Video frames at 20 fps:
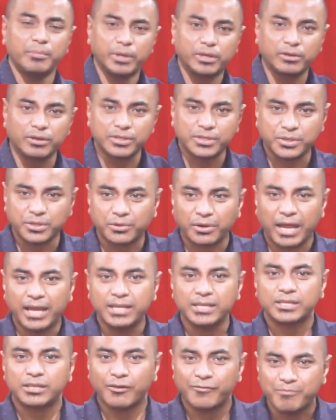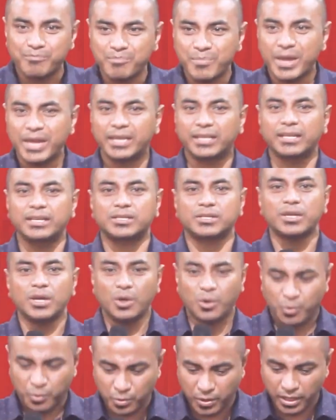because Christ has made
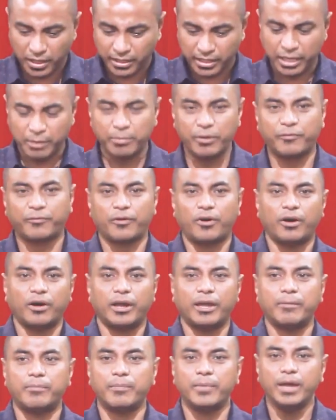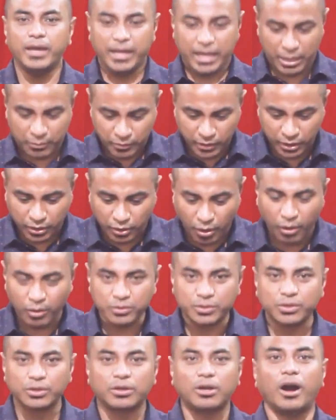us worthy before Him. And we go
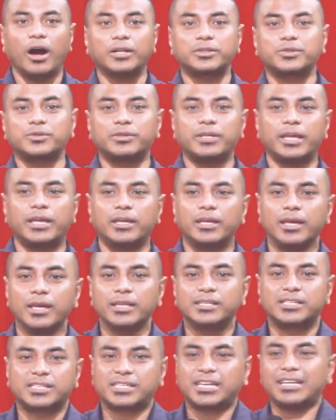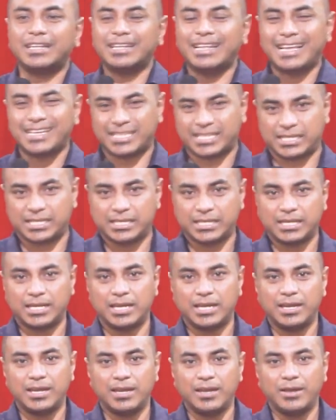to God today, sinless,
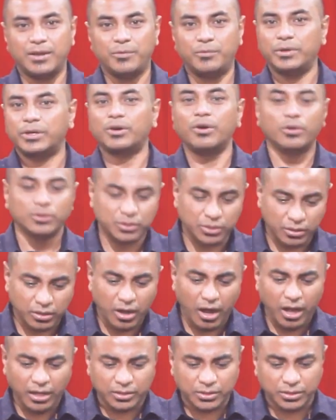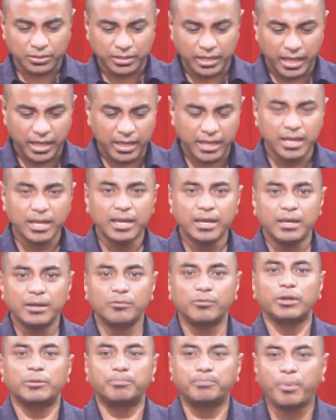We go to God today
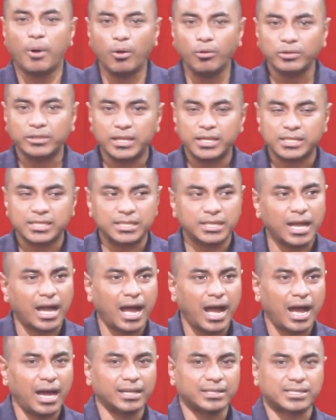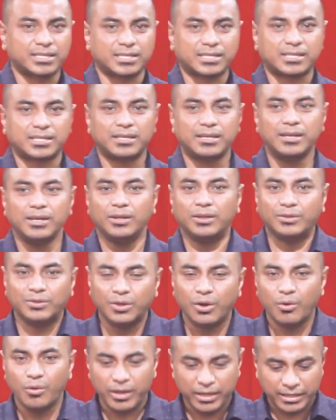with boldness in our hearts,
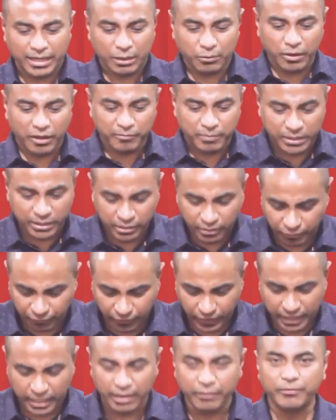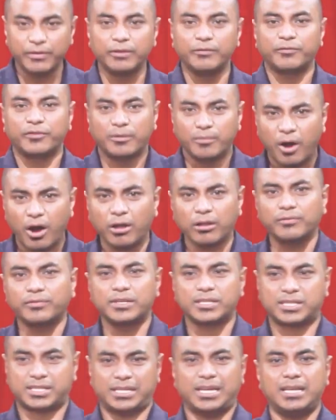knowing that we have been forgiven from all of
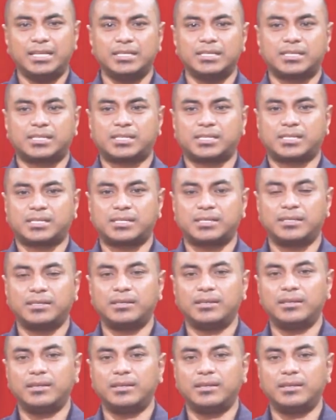the sins